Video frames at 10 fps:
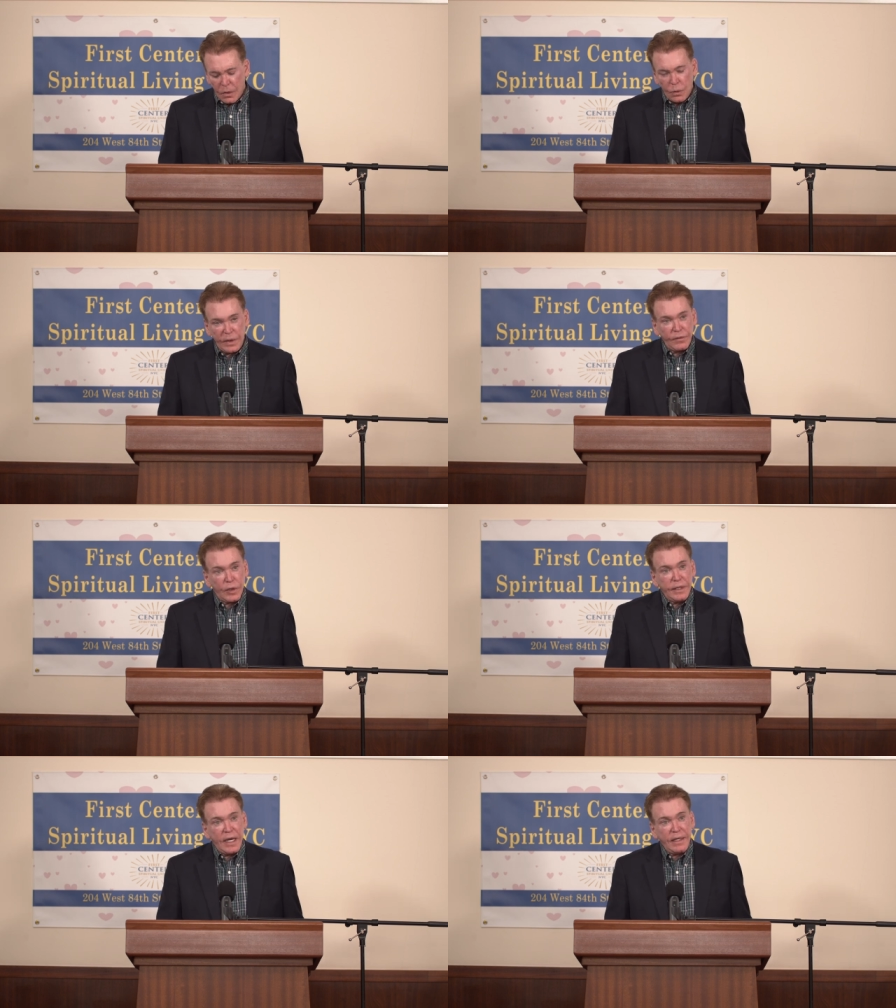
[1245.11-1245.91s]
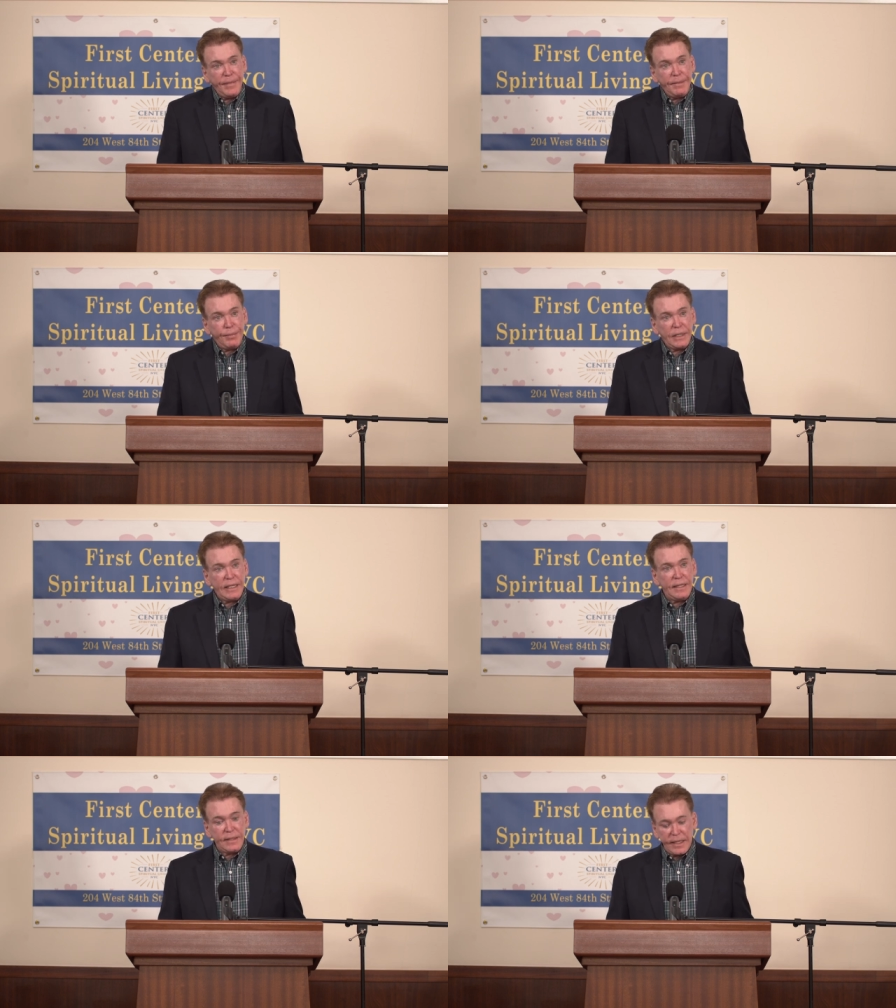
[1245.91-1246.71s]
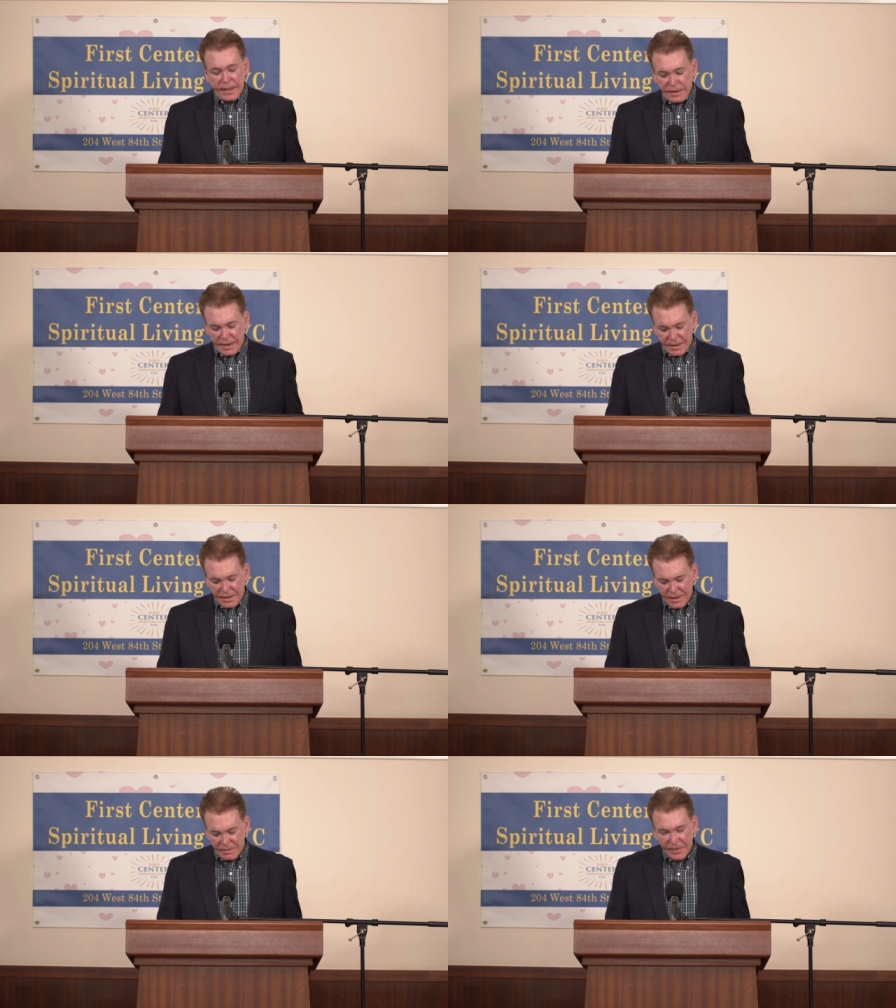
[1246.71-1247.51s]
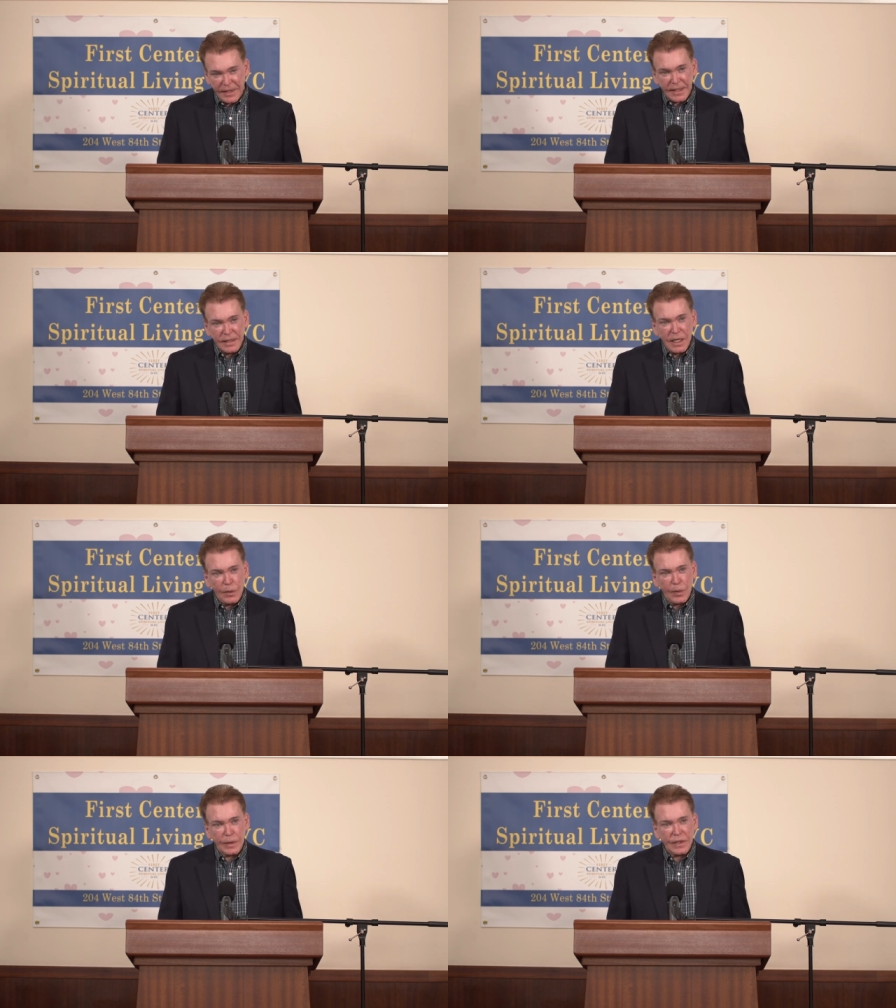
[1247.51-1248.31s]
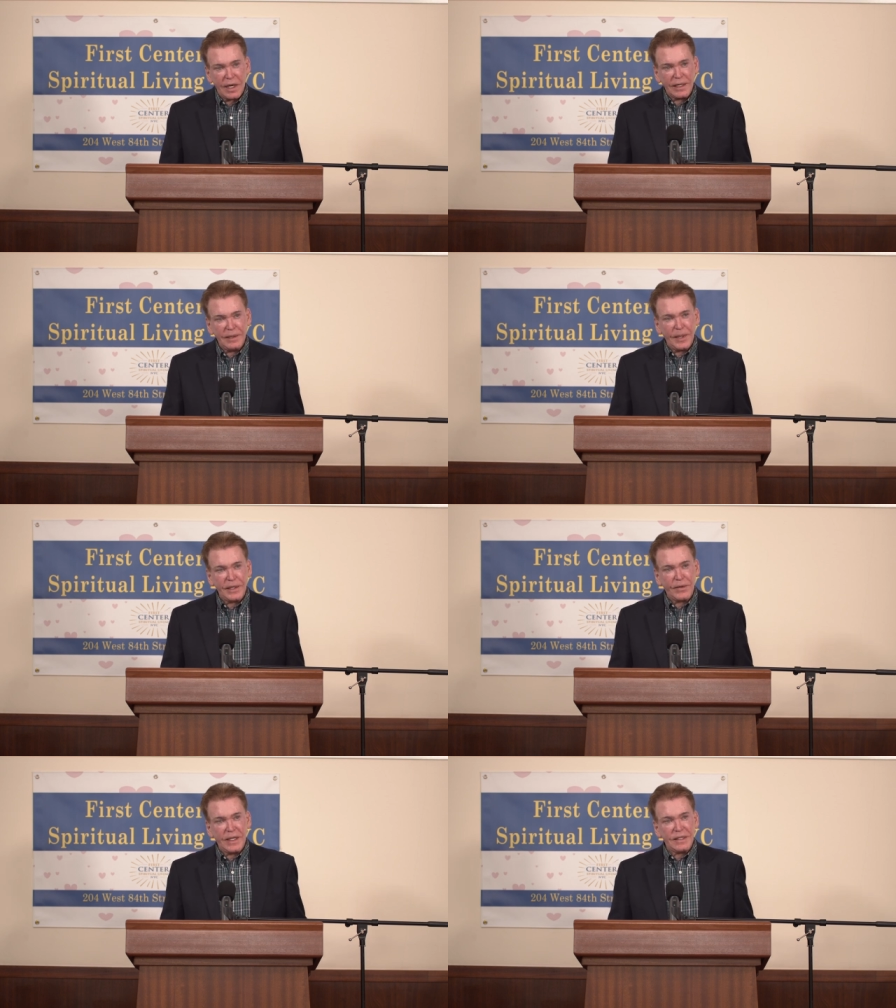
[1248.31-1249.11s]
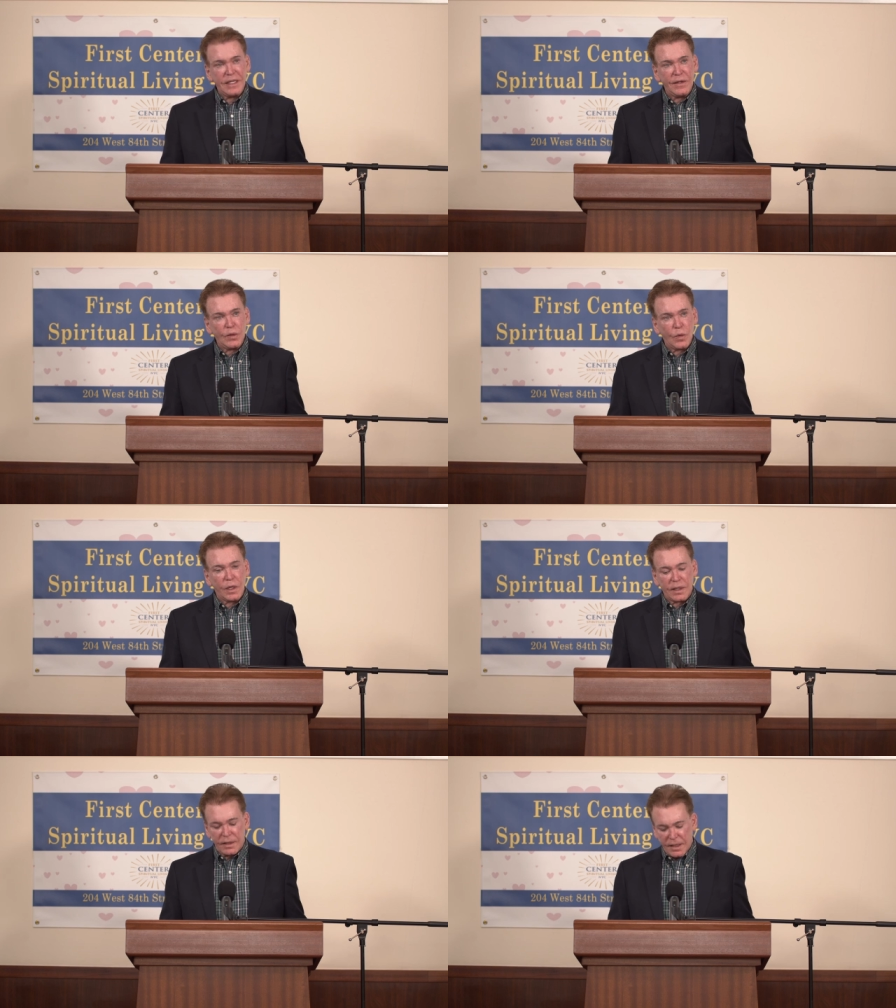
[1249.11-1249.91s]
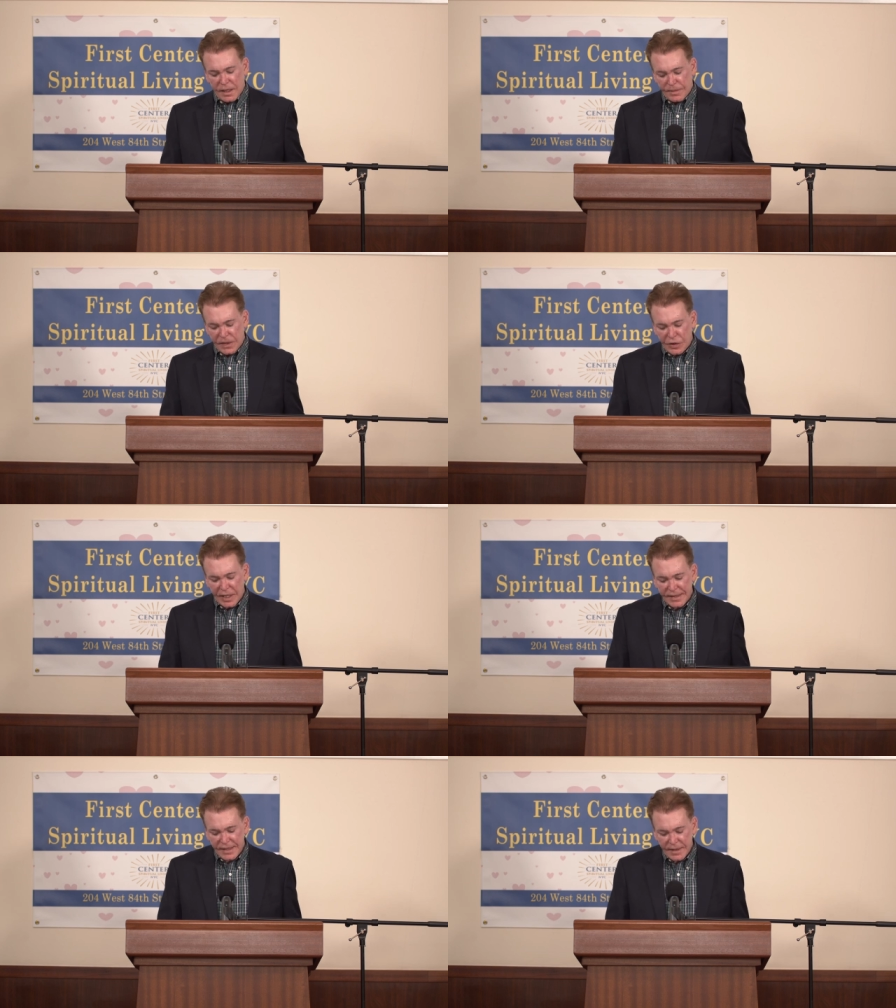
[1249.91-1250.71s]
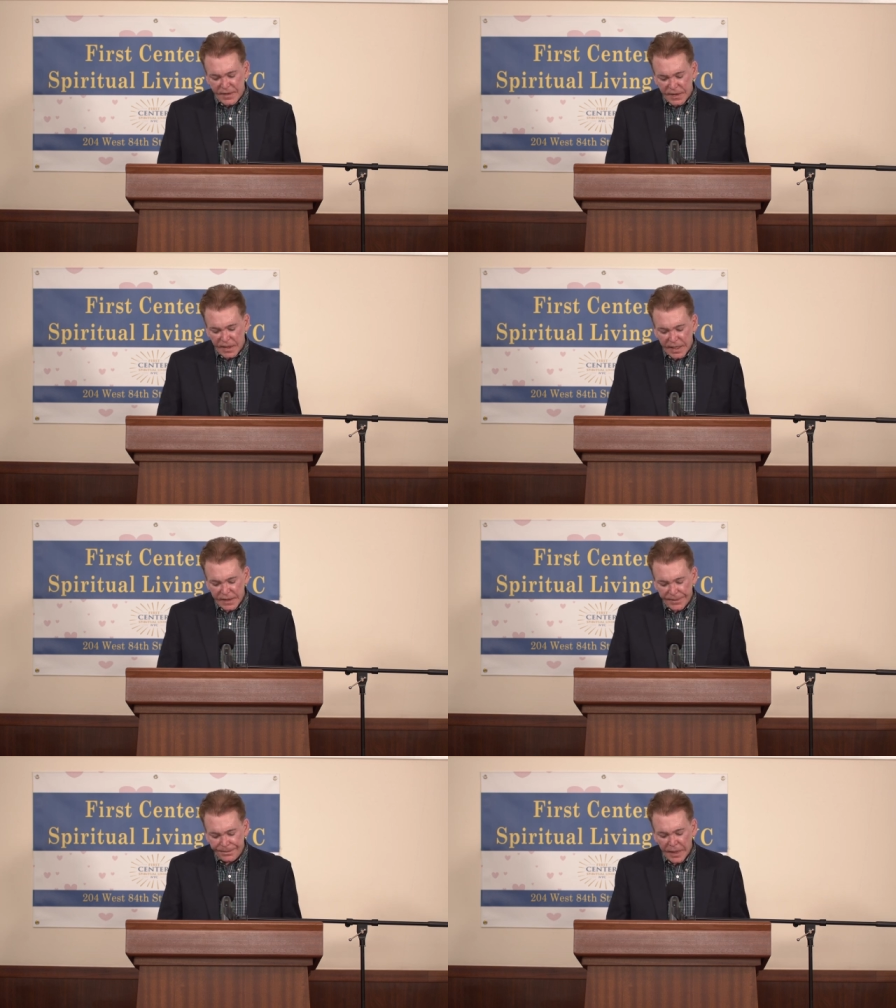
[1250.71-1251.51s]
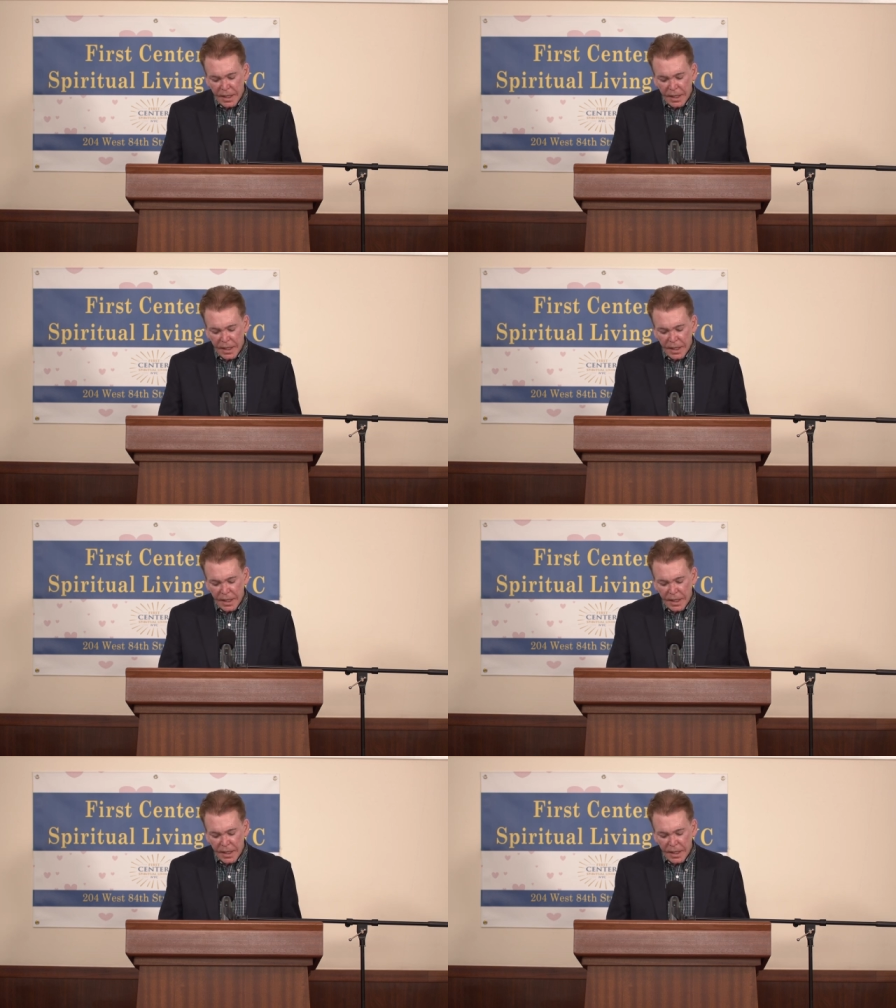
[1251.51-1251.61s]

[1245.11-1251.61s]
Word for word: We've learned how to be pleasing, but that's not what we're talking about here. That's not the work that I'm suggesting in this lesson.